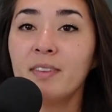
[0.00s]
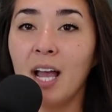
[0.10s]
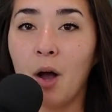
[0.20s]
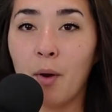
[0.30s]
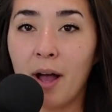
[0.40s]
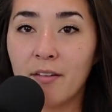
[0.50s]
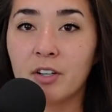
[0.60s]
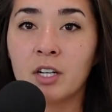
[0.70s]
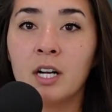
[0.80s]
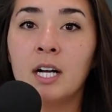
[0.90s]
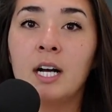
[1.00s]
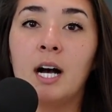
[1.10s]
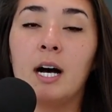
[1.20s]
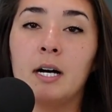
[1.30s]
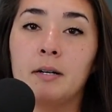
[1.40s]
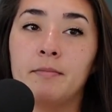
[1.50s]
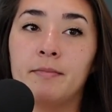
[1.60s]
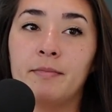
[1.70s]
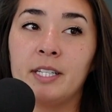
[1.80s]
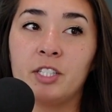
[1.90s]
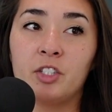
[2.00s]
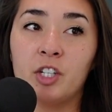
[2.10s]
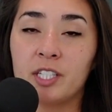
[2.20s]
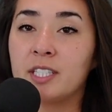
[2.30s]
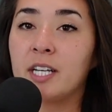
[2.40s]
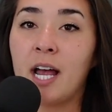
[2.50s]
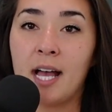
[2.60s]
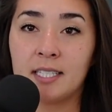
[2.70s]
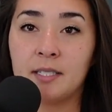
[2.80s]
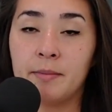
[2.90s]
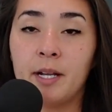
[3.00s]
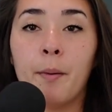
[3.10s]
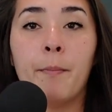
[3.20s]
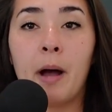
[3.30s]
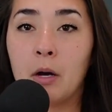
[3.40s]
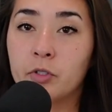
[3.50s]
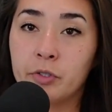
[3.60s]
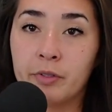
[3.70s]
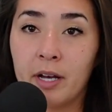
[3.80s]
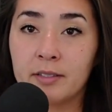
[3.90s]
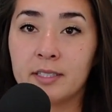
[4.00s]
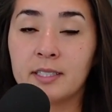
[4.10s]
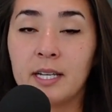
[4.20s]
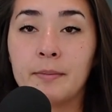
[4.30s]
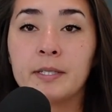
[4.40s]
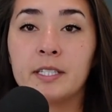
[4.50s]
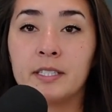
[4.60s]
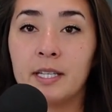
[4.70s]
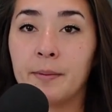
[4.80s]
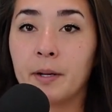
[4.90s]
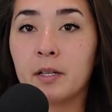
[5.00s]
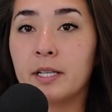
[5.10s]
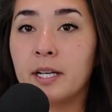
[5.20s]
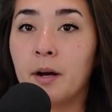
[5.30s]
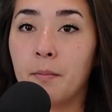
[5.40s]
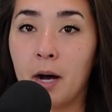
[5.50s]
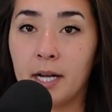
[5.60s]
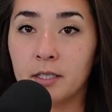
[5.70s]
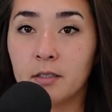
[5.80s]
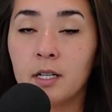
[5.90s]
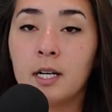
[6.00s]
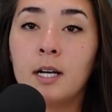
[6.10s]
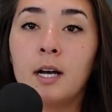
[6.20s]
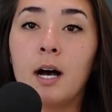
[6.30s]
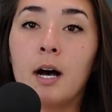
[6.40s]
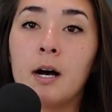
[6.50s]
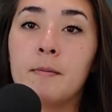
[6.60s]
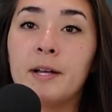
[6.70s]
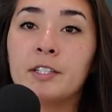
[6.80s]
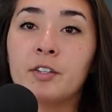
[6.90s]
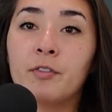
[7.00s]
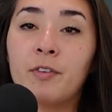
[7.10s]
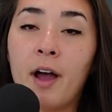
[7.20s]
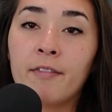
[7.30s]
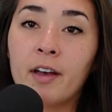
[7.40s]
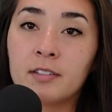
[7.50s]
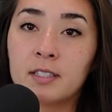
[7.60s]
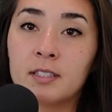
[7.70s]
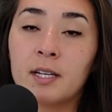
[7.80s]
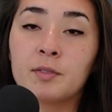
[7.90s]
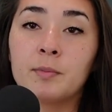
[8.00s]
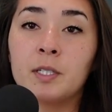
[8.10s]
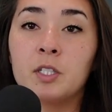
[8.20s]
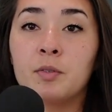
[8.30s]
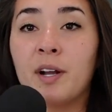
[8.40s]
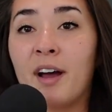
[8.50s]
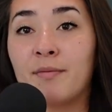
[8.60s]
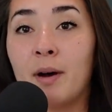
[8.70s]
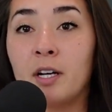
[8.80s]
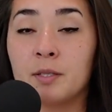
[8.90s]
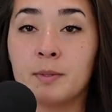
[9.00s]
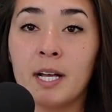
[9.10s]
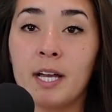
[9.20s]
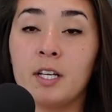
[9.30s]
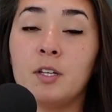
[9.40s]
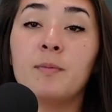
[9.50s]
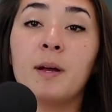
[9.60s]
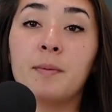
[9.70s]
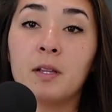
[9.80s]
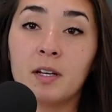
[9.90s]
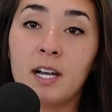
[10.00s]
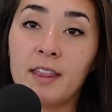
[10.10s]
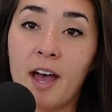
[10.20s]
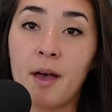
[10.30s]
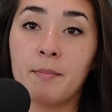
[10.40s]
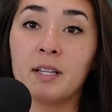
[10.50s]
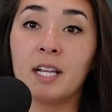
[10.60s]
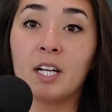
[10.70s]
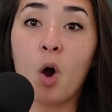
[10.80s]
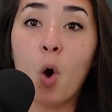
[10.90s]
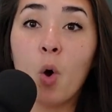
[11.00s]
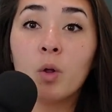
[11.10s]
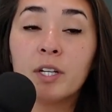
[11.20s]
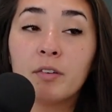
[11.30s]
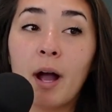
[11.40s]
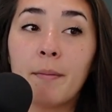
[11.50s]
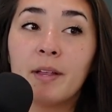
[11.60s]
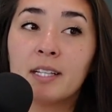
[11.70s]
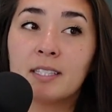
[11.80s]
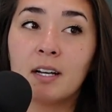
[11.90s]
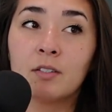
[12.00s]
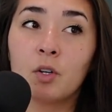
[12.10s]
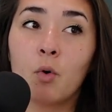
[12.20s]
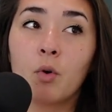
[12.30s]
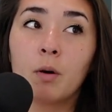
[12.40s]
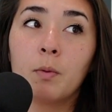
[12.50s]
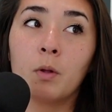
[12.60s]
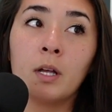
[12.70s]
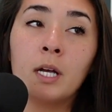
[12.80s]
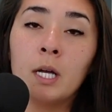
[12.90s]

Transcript: However, um, it's just an estimate. About 2,000 steps is typically a mile. Um, and so 5,000 steps would be two and a half miles per day. You might be looking at that and being like, holy crap, that sounds horrible.